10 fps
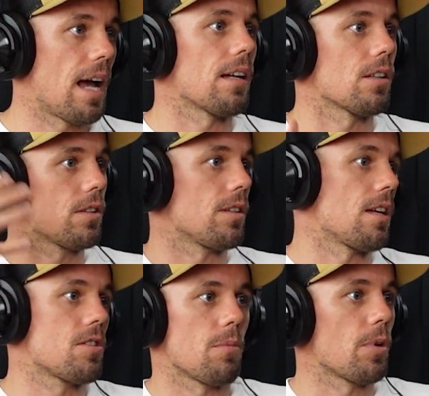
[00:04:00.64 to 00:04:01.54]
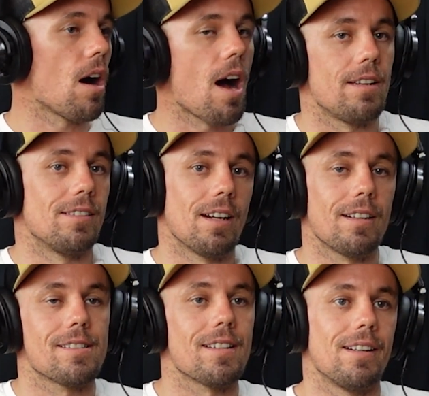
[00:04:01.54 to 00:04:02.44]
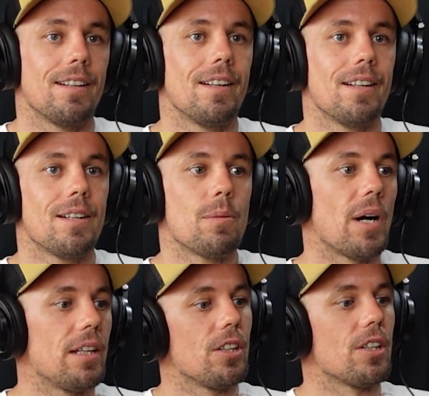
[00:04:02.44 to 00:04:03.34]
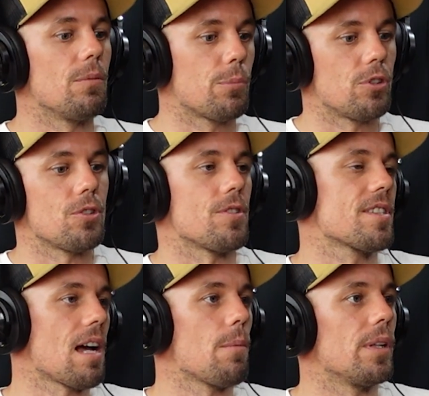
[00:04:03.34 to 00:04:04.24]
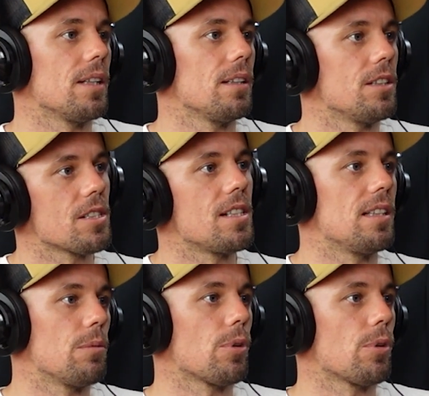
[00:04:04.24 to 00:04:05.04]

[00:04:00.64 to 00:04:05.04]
that, top guy. The top guy, you know. So, but you can produce something. You just need the